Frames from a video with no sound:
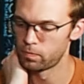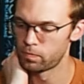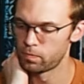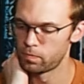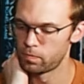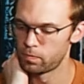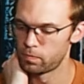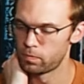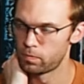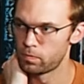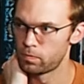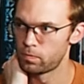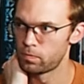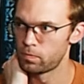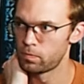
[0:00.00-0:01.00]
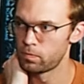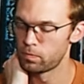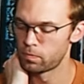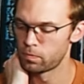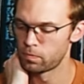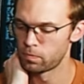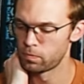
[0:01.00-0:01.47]

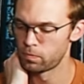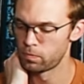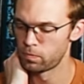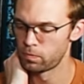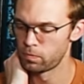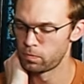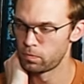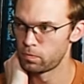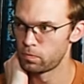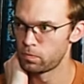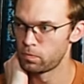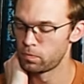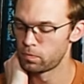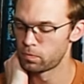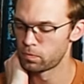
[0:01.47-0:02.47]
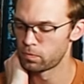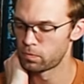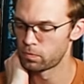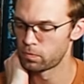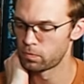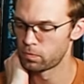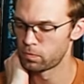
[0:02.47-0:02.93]

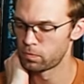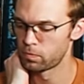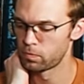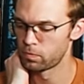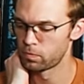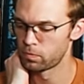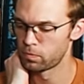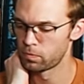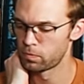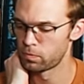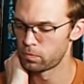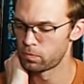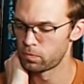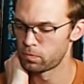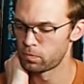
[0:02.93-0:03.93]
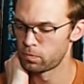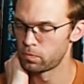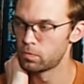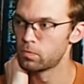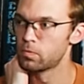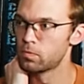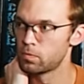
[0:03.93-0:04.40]

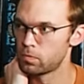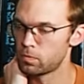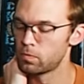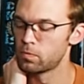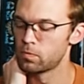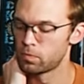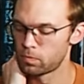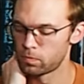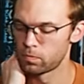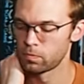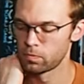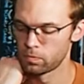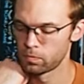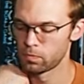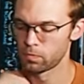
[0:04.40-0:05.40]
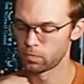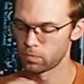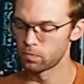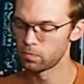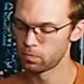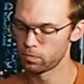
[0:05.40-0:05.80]
(not speaking)